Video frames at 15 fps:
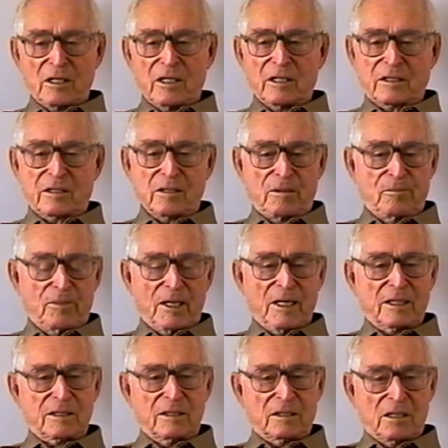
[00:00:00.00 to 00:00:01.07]
I came
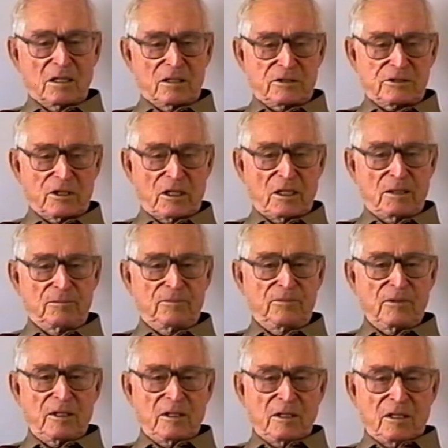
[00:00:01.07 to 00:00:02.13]
back, I got a
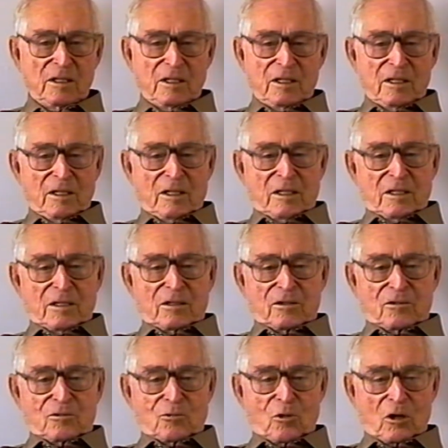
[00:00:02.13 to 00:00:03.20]
job,
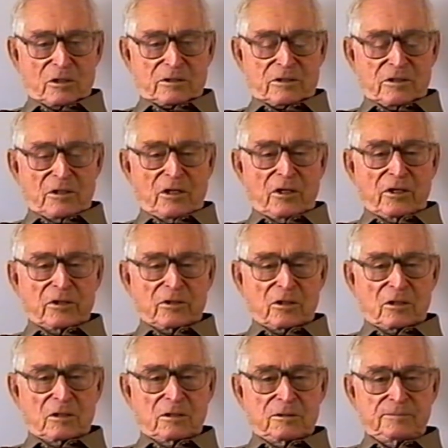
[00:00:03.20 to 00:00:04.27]
worked a
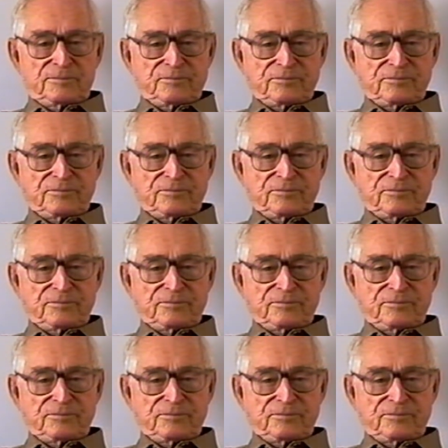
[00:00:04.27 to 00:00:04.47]
year.